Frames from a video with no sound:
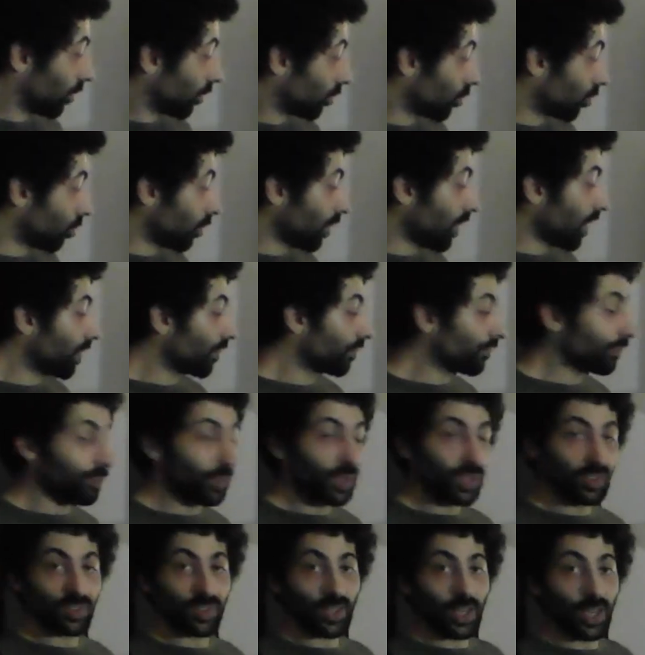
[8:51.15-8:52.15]
So we have
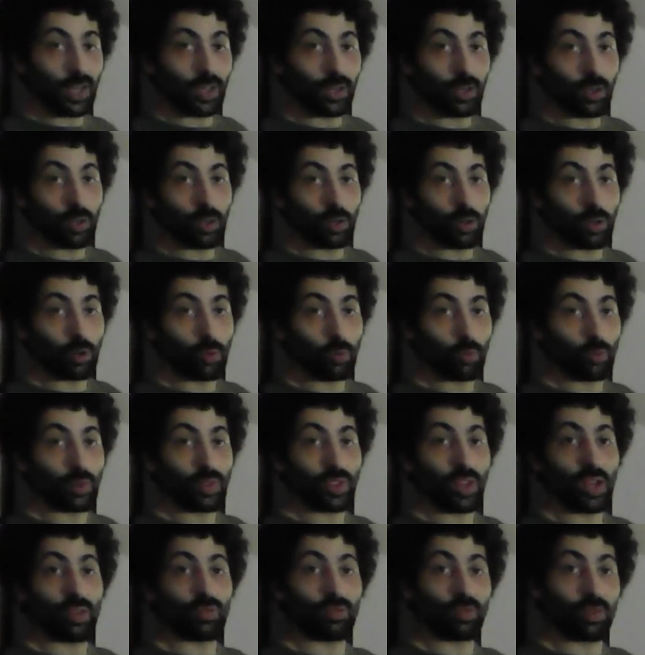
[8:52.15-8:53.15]
mixed anger
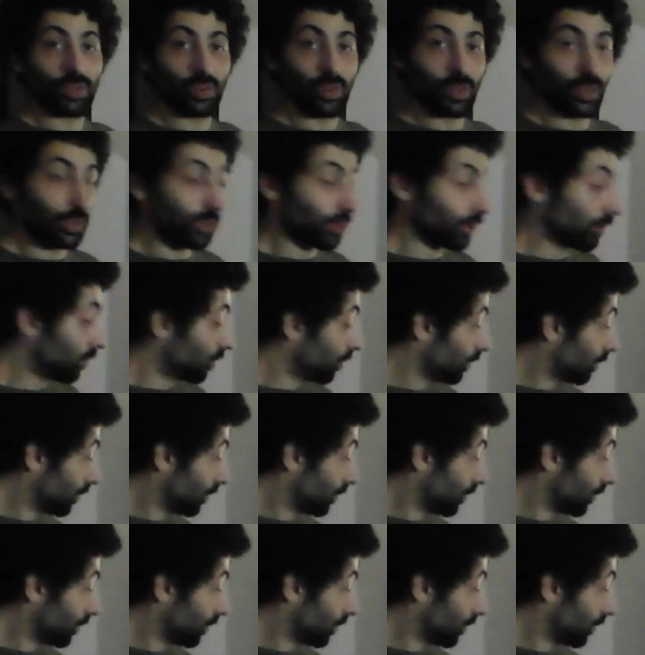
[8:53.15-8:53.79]
with everything.